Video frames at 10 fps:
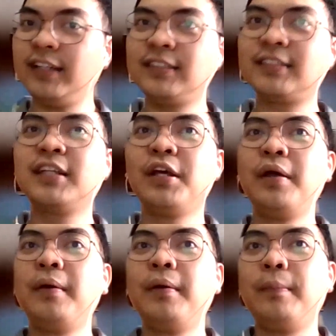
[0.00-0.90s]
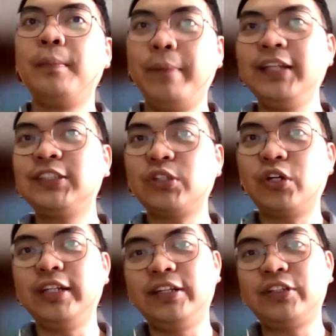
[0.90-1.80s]
Hence, based
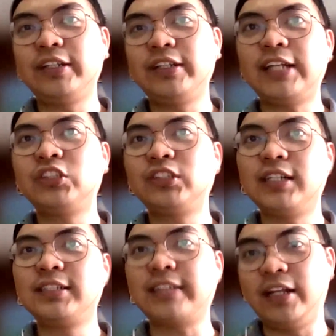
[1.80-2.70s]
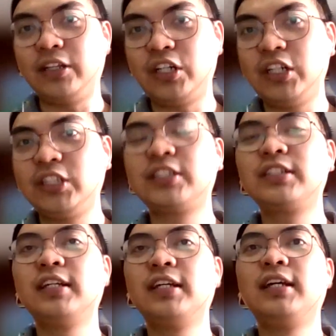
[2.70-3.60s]
on international standards,
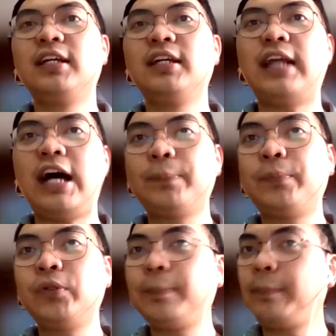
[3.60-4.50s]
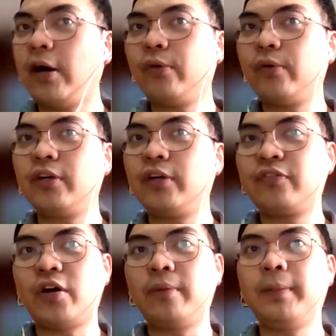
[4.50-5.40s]
the output
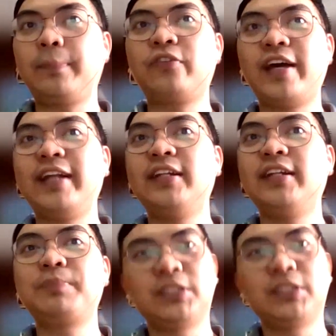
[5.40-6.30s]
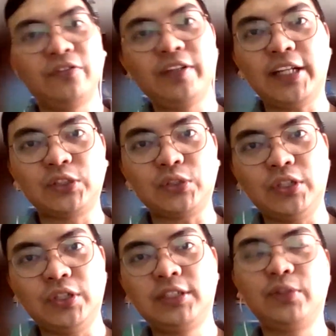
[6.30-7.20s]
power from the provided
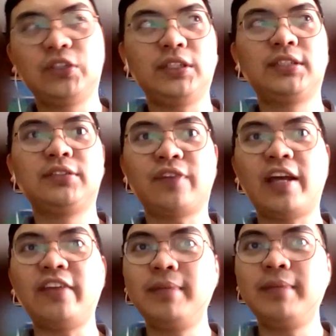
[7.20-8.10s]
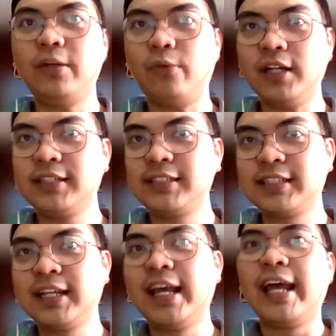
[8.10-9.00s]
specifications, which is 5
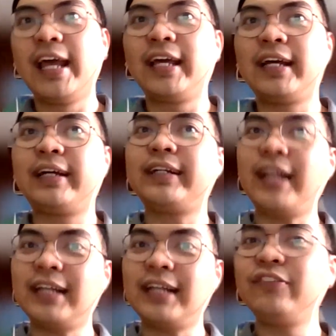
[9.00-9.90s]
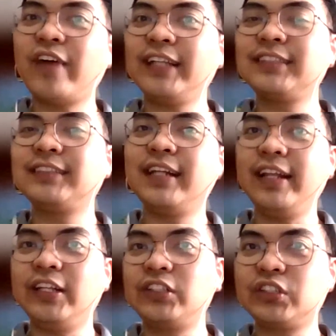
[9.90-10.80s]
milliwatts, classifies
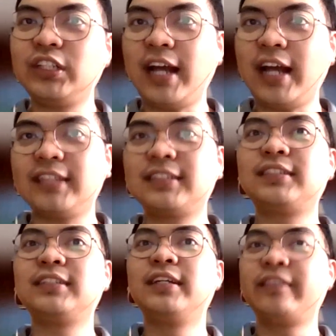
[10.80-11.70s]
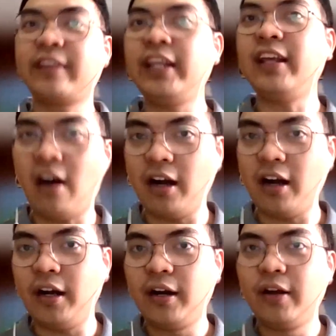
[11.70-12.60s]
the laser as
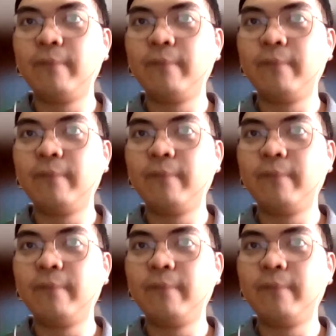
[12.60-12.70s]
3R,